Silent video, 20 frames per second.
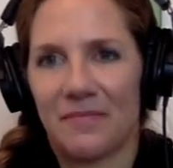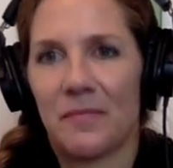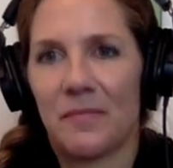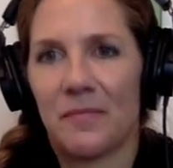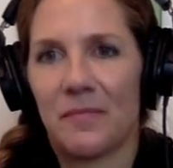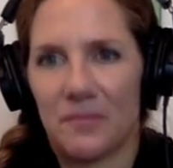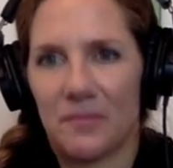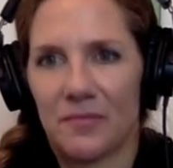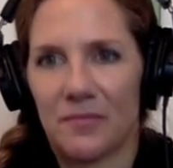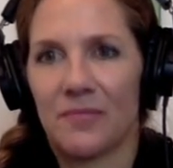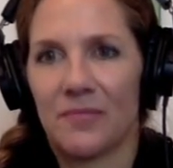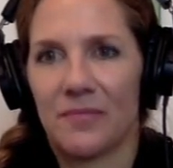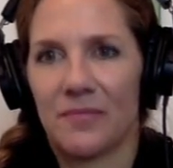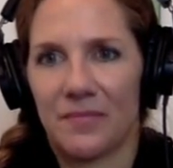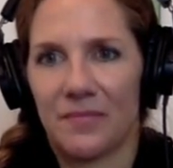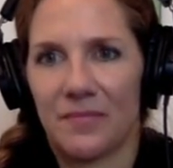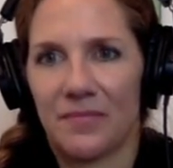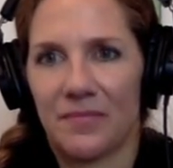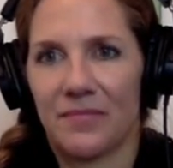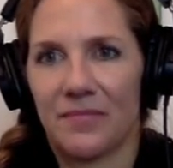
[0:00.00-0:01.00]

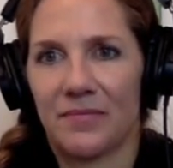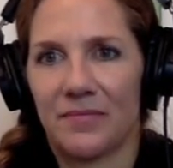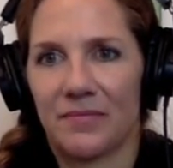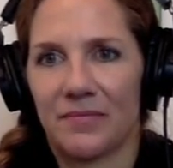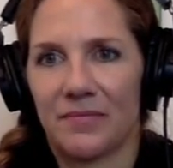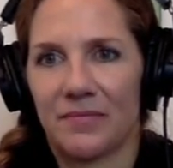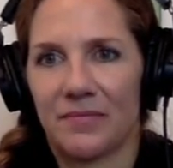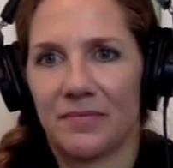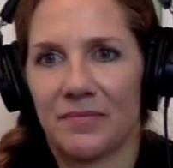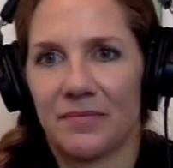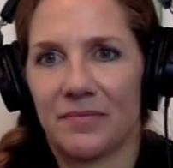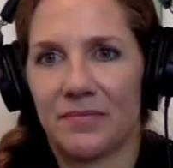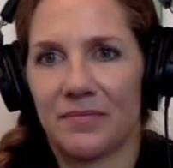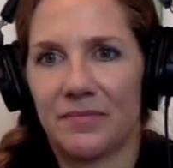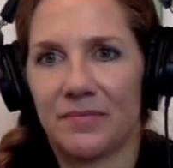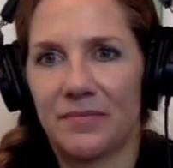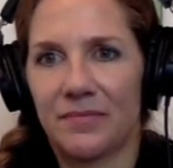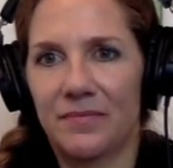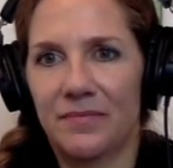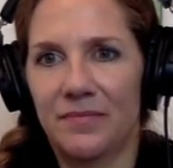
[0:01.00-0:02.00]

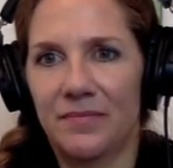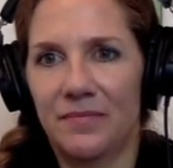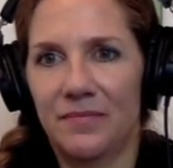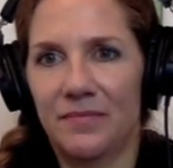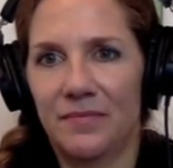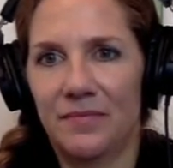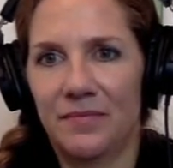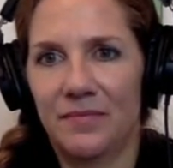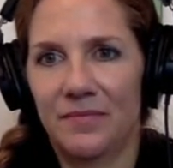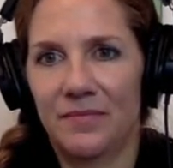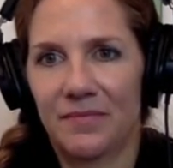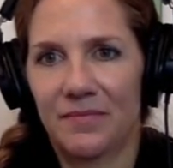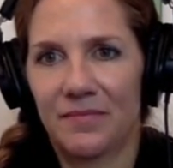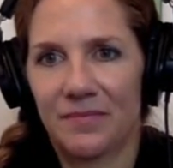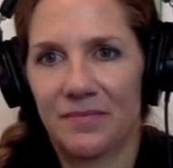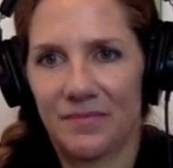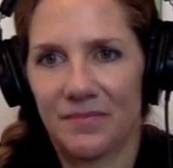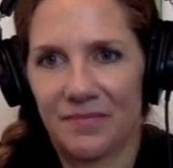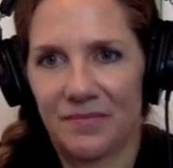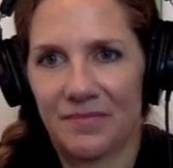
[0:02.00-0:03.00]

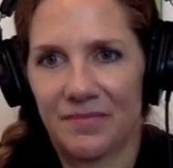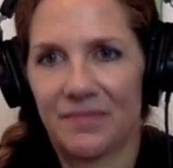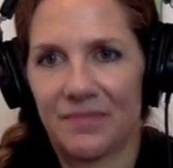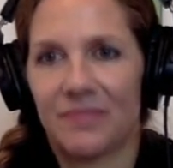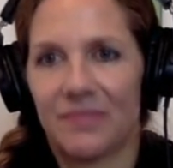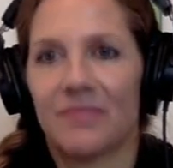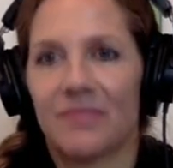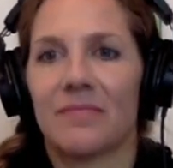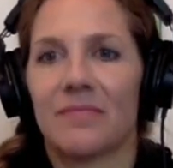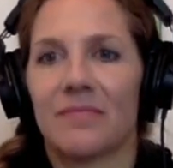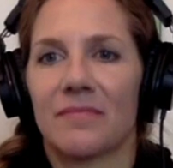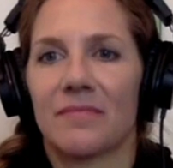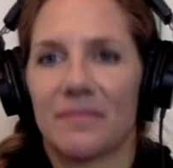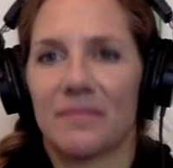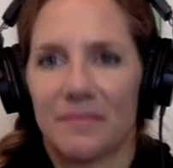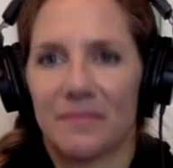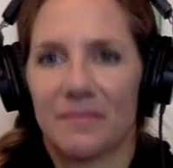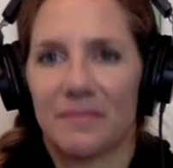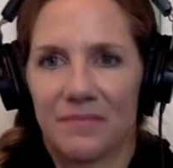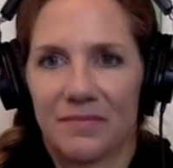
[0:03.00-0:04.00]

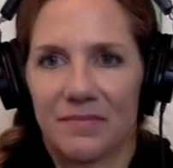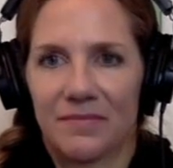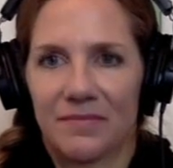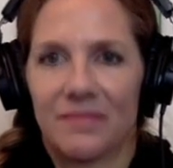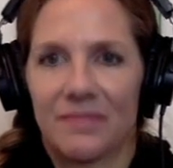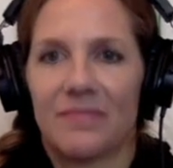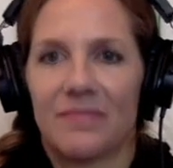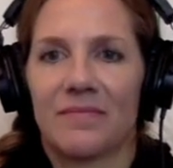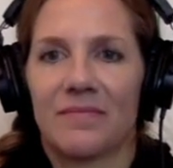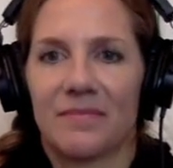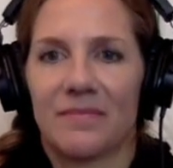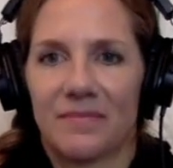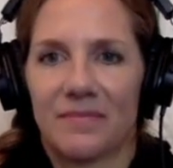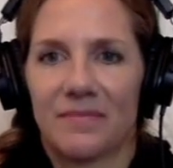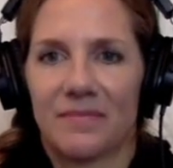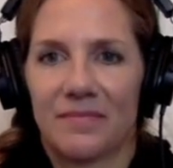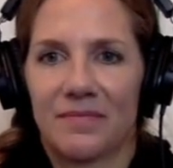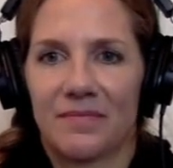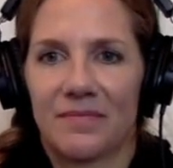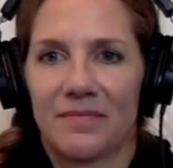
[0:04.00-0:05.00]

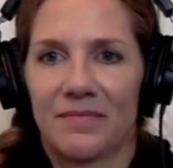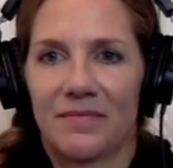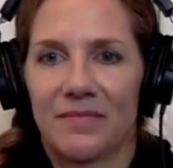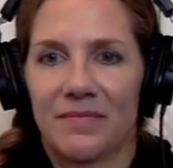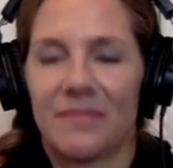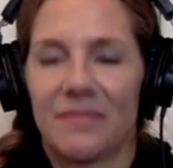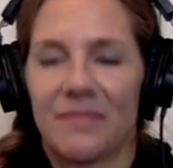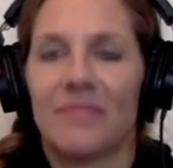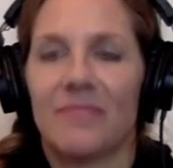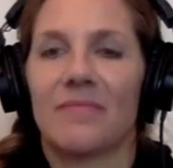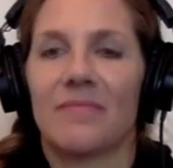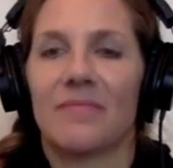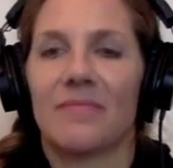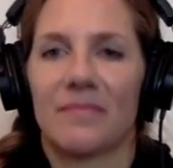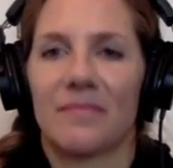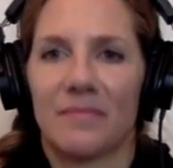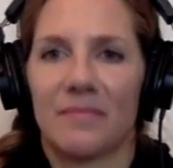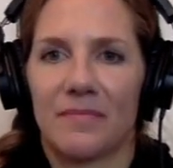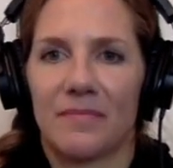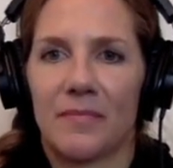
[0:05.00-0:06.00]
(silent)